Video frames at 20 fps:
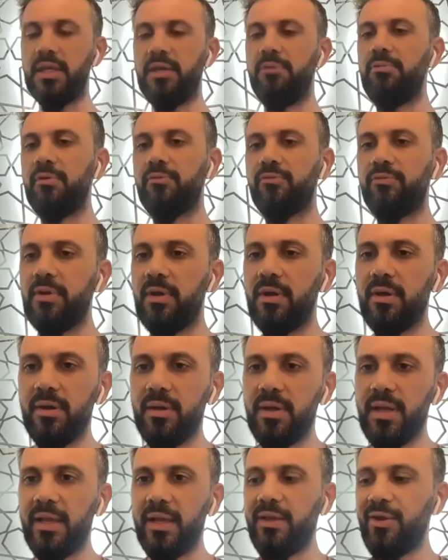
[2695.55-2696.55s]
Even
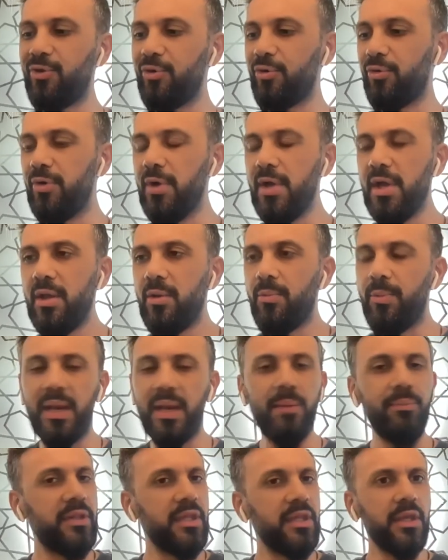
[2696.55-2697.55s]
like, when
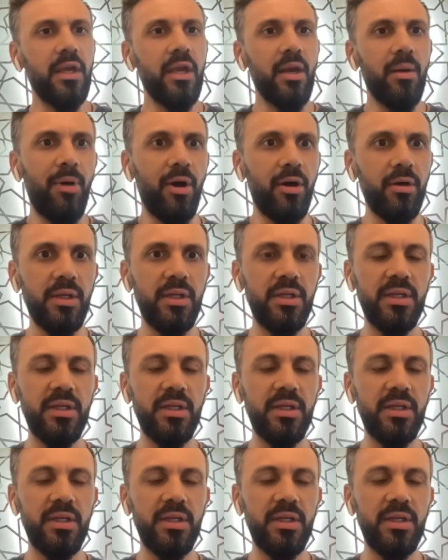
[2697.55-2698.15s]
I'm thinking about it,